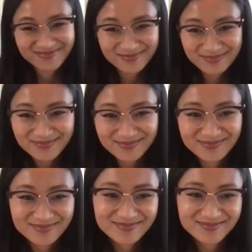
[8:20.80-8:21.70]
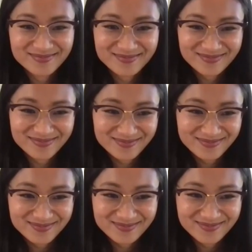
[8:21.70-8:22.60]

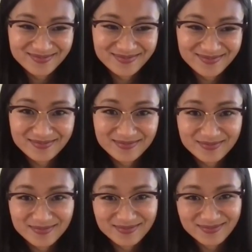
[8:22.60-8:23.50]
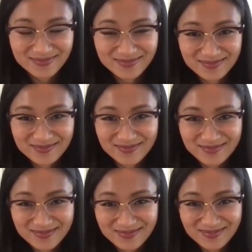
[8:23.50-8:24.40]

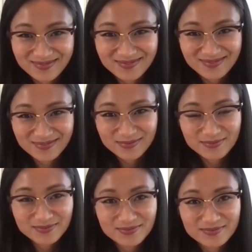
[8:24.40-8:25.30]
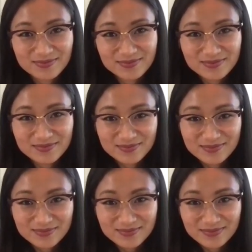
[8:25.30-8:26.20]

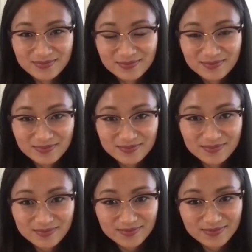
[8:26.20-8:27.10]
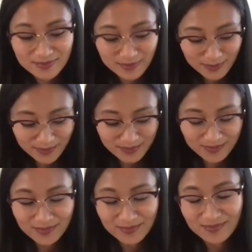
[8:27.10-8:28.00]

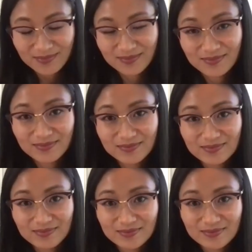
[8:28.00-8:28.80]
[no speech]